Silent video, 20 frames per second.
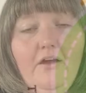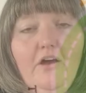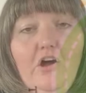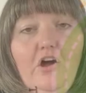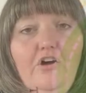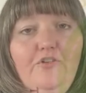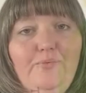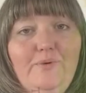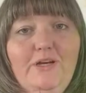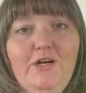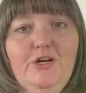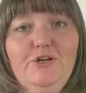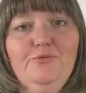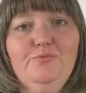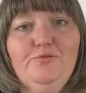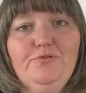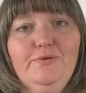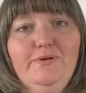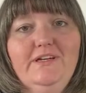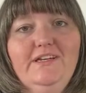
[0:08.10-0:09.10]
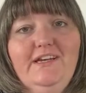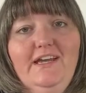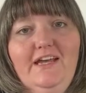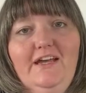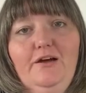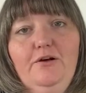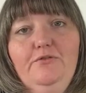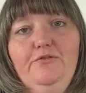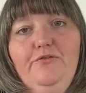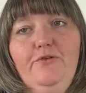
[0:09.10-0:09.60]
I've been home brewing
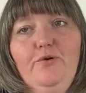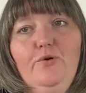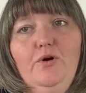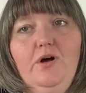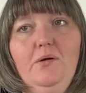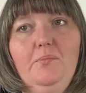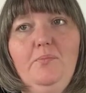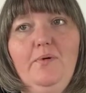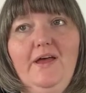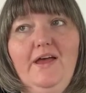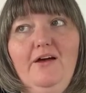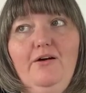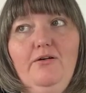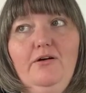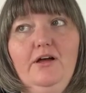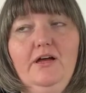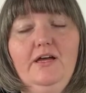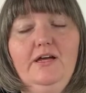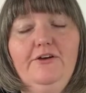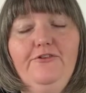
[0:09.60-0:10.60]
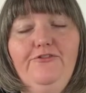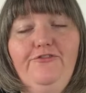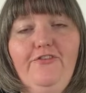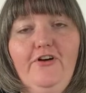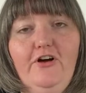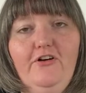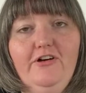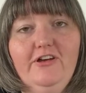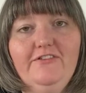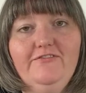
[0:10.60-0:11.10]
now for about
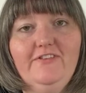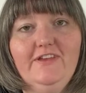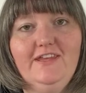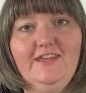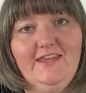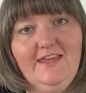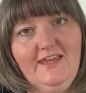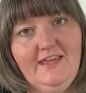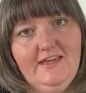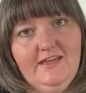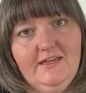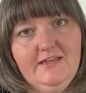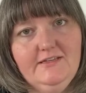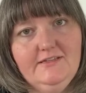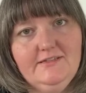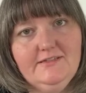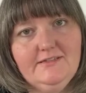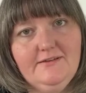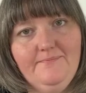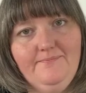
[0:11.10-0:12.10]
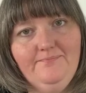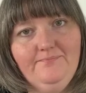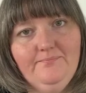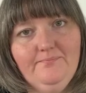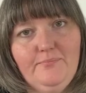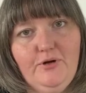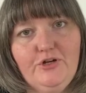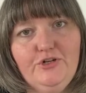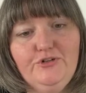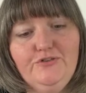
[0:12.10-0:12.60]
5 years,
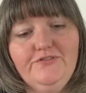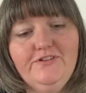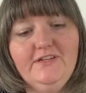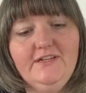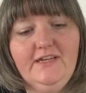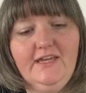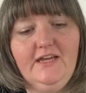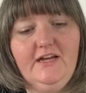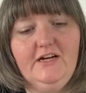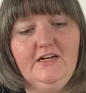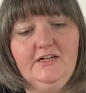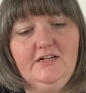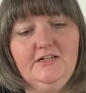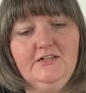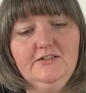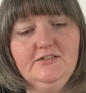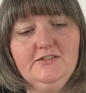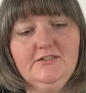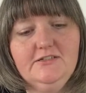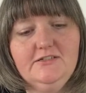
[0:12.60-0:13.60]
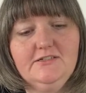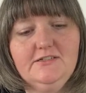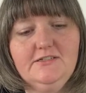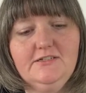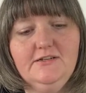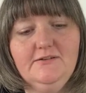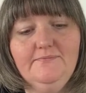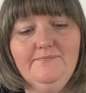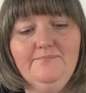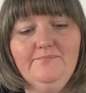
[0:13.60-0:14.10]
but I often get
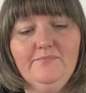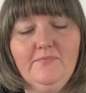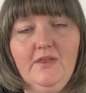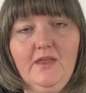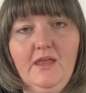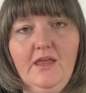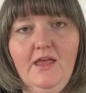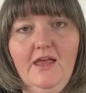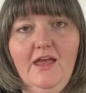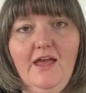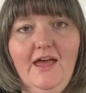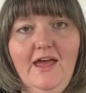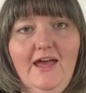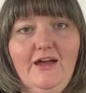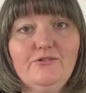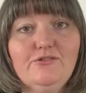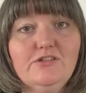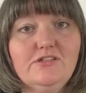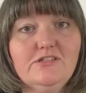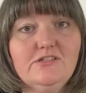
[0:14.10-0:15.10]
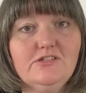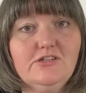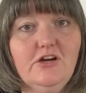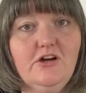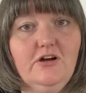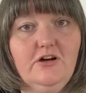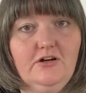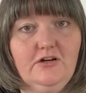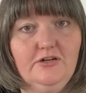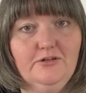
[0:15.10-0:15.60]
asked how to
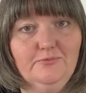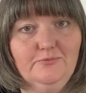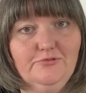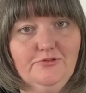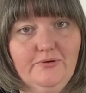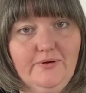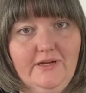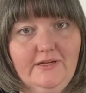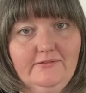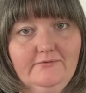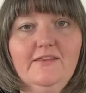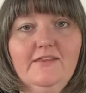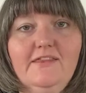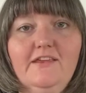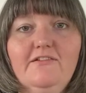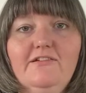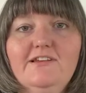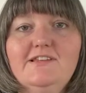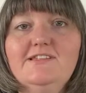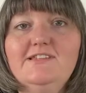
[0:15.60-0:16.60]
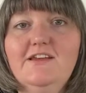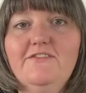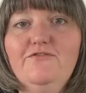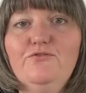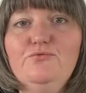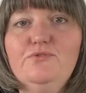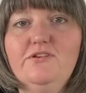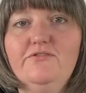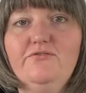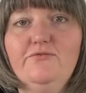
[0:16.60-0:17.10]
start home brewing. There are
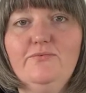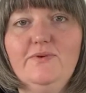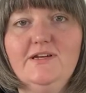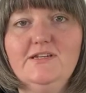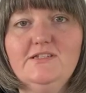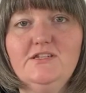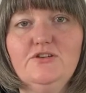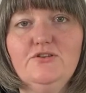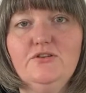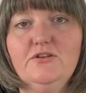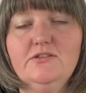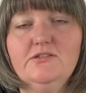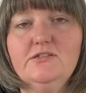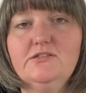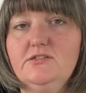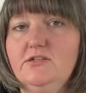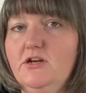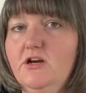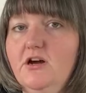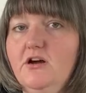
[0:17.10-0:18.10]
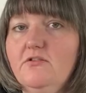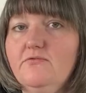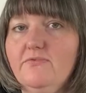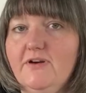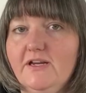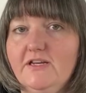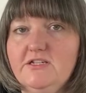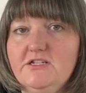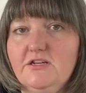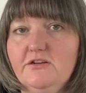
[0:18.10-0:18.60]
several different ways that you can start,
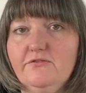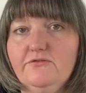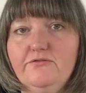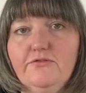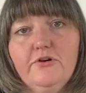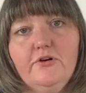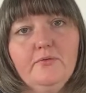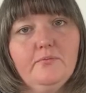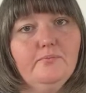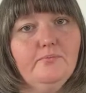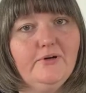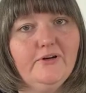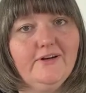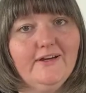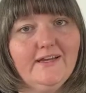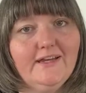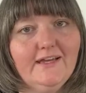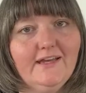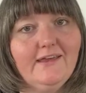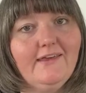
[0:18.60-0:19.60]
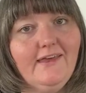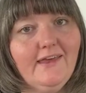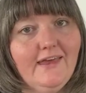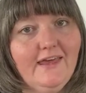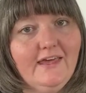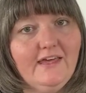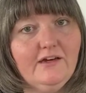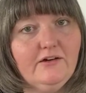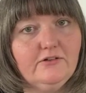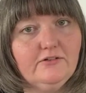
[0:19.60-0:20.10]
ranging from buying a
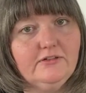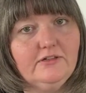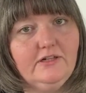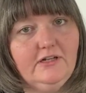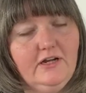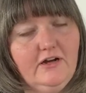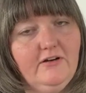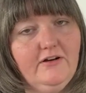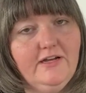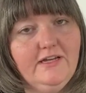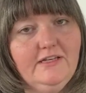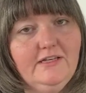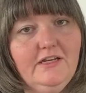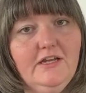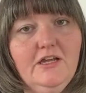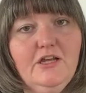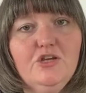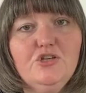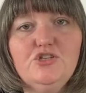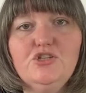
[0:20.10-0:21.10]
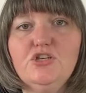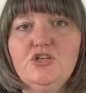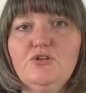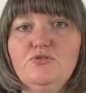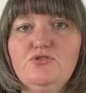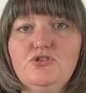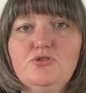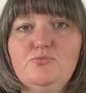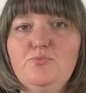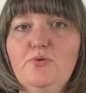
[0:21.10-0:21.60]
kit online to
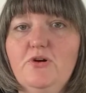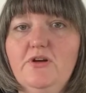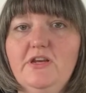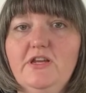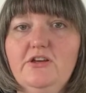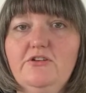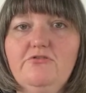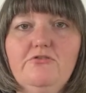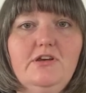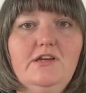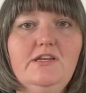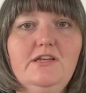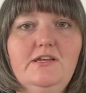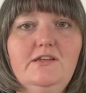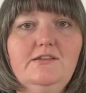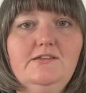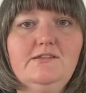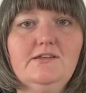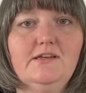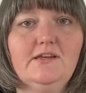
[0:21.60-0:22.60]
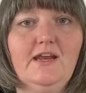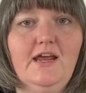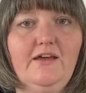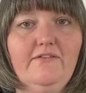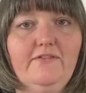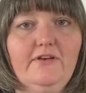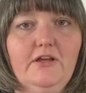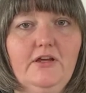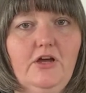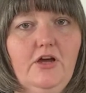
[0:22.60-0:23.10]
just buying ingredients and
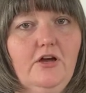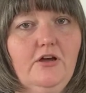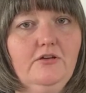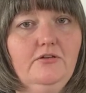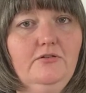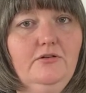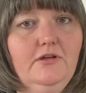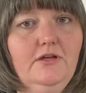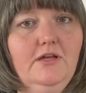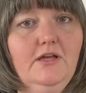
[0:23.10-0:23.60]
having a go.